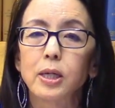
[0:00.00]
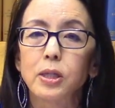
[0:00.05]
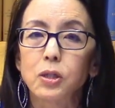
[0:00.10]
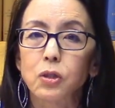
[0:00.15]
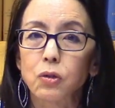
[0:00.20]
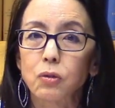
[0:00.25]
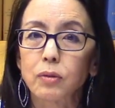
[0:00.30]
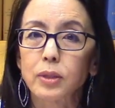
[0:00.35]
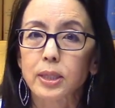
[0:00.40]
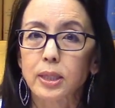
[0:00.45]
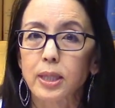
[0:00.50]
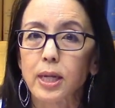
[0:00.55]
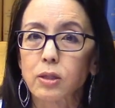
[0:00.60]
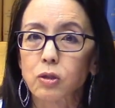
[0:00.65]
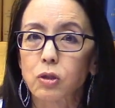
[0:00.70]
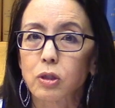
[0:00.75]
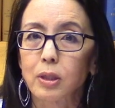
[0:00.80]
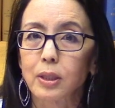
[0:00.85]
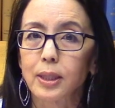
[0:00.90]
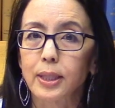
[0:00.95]
to
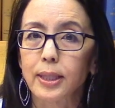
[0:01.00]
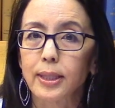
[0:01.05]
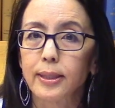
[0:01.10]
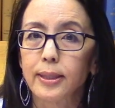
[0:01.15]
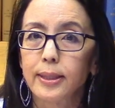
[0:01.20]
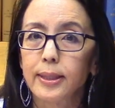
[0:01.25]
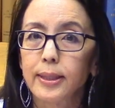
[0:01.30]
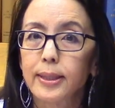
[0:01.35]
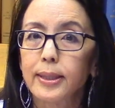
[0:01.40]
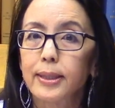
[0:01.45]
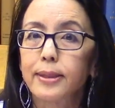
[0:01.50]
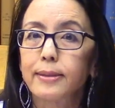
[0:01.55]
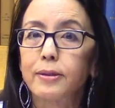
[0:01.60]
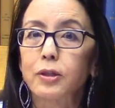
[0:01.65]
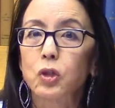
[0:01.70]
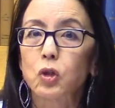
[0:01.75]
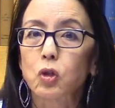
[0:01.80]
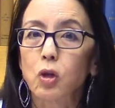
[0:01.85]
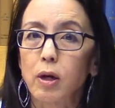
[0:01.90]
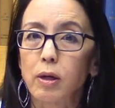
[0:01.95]
essentially
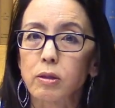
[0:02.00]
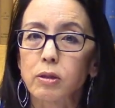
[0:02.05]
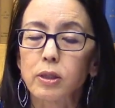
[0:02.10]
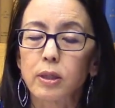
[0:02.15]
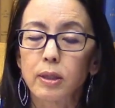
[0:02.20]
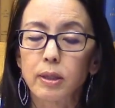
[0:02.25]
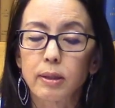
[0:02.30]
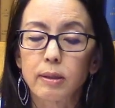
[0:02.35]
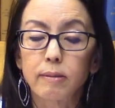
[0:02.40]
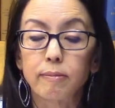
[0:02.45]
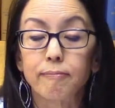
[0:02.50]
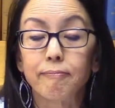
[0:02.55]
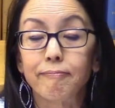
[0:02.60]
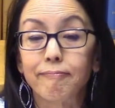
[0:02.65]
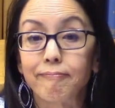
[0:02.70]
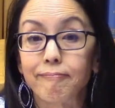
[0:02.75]
start to